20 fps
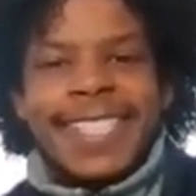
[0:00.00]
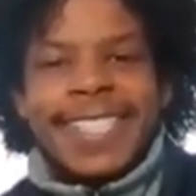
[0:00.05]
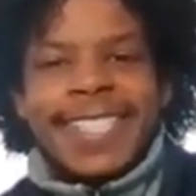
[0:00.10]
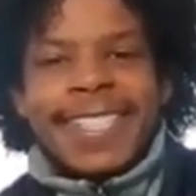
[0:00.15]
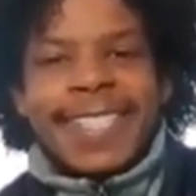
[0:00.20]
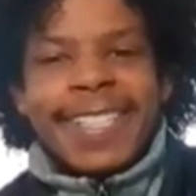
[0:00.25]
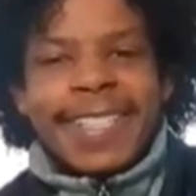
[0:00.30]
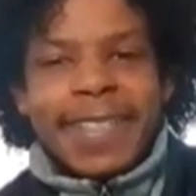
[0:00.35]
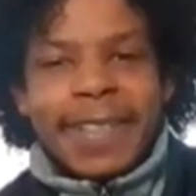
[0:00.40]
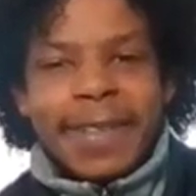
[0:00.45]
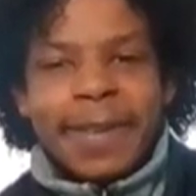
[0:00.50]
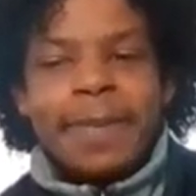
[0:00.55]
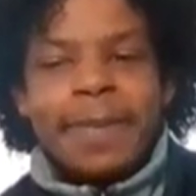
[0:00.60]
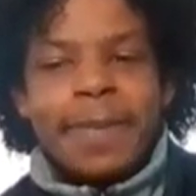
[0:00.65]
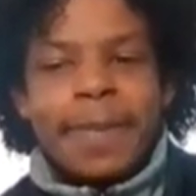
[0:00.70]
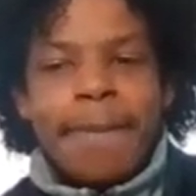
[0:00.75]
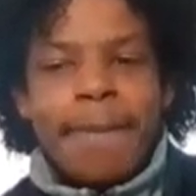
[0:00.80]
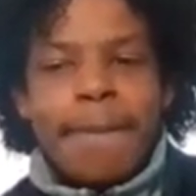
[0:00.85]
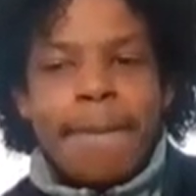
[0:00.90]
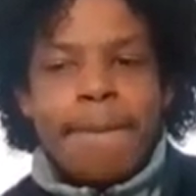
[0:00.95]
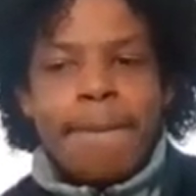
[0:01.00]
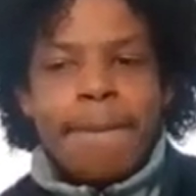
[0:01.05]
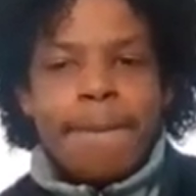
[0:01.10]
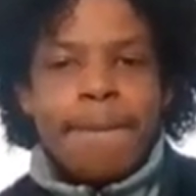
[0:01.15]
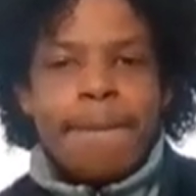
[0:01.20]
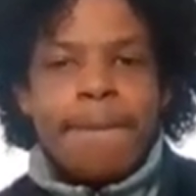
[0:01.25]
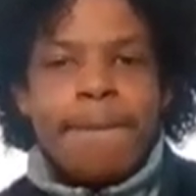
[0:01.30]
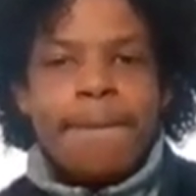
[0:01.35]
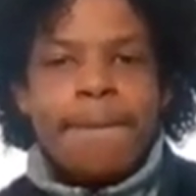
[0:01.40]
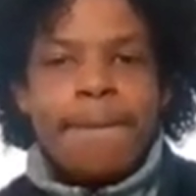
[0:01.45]

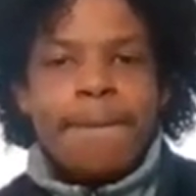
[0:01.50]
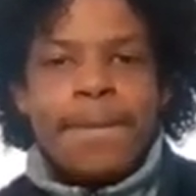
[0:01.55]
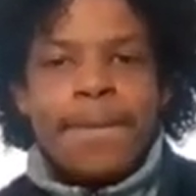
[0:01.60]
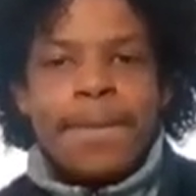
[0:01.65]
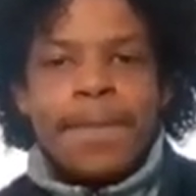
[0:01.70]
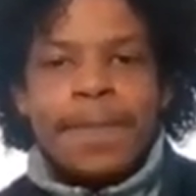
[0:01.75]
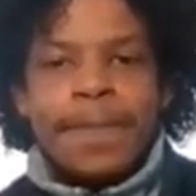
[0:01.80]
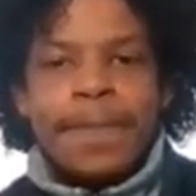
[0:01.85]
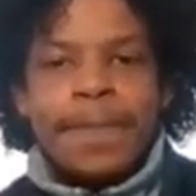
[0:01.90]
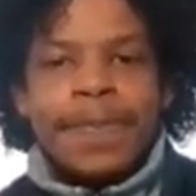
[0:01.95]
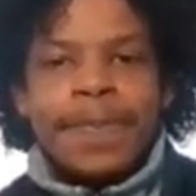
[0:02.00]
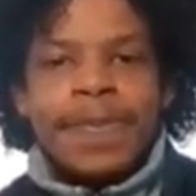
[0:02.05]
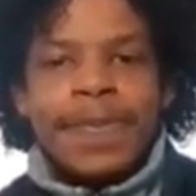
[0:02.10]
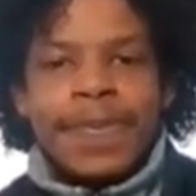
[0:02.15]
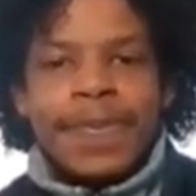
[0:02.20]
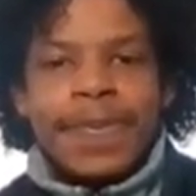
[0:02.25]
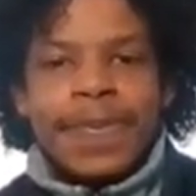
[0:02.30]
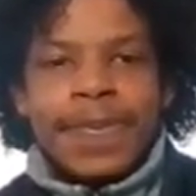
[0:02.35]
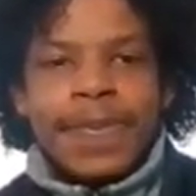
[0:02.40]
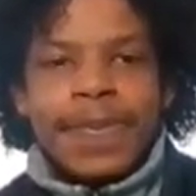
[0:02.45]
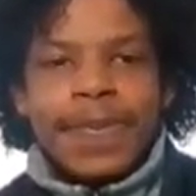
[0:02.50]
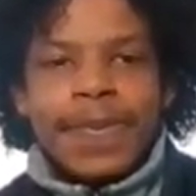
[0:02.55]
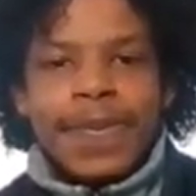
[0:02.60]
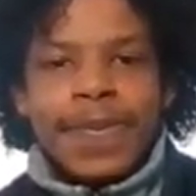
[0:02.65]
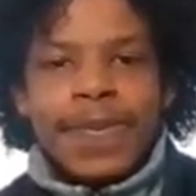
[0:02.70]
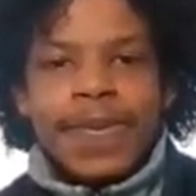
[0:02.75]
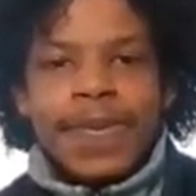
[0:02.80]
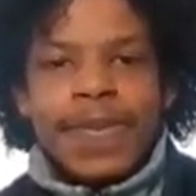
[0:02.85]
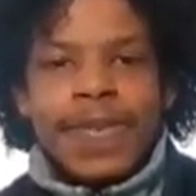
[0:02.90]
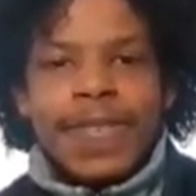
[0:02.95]

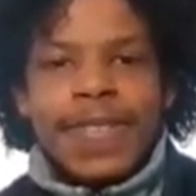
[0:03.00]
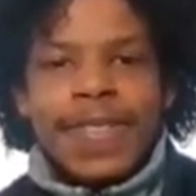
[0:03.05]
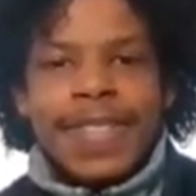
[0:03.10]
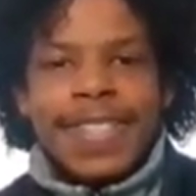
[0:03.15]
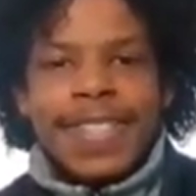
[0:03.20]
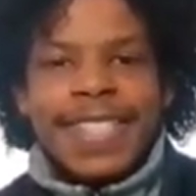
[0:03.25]
The person shown says nothing.